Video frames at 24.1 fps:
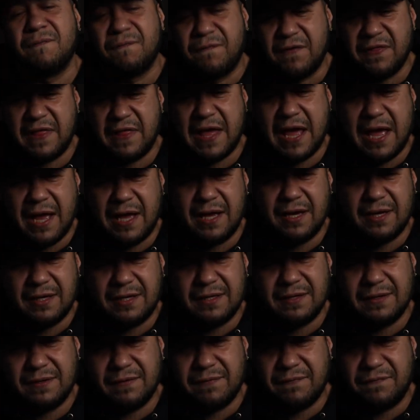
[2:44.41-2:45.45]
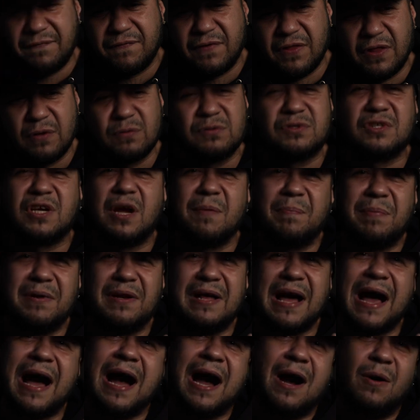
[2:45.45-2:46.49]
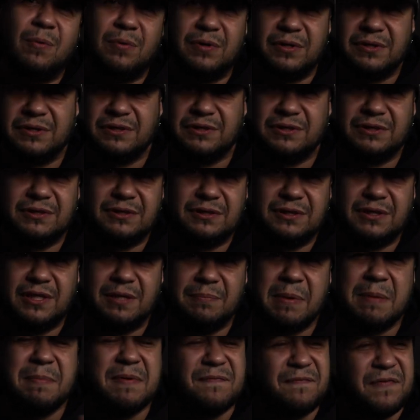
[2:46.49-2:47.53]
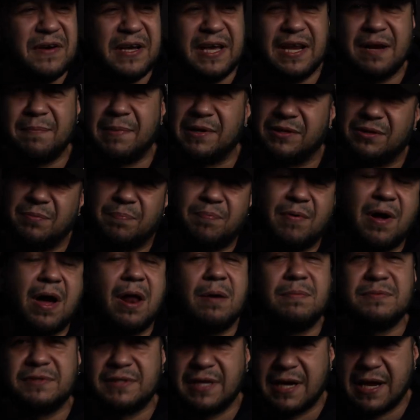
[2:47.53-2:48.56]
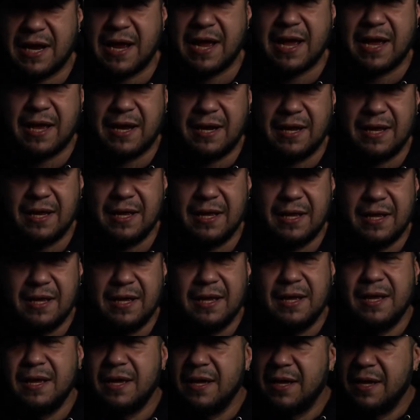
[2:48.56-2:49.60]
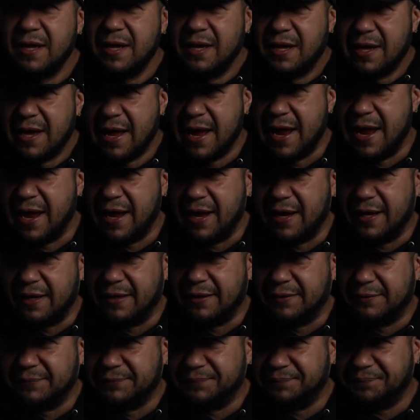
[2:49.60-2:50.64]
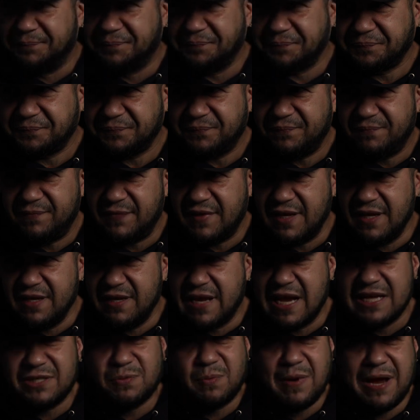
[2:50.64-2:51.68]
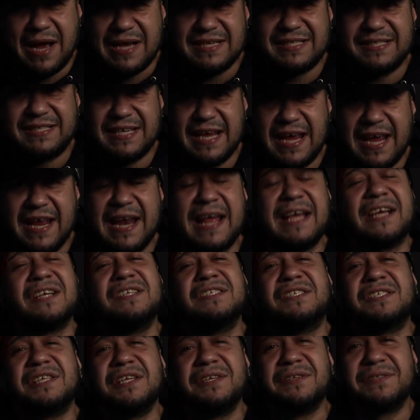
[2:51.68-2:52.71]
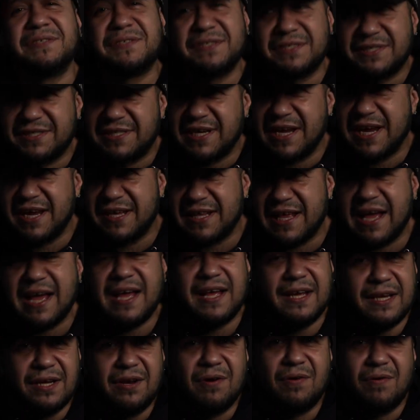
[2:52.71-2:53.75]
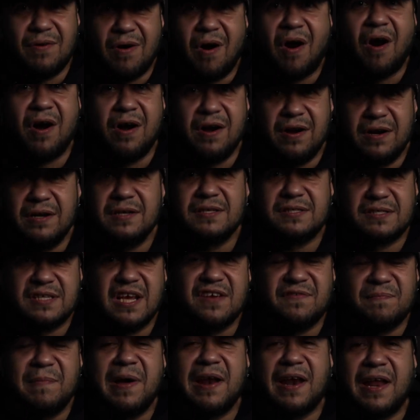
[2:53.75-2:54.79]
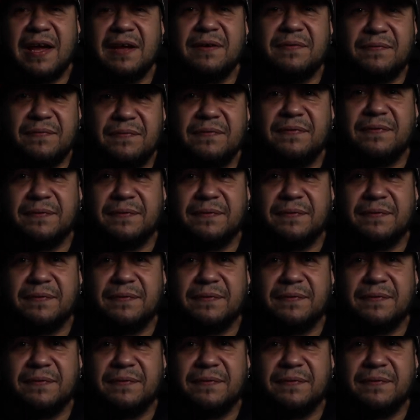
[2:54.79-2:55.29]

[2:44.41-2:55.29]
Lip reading: for those couple of hours, maybe forget about the problems that I had. And that's why I say, and I continue to say that, art saved my life.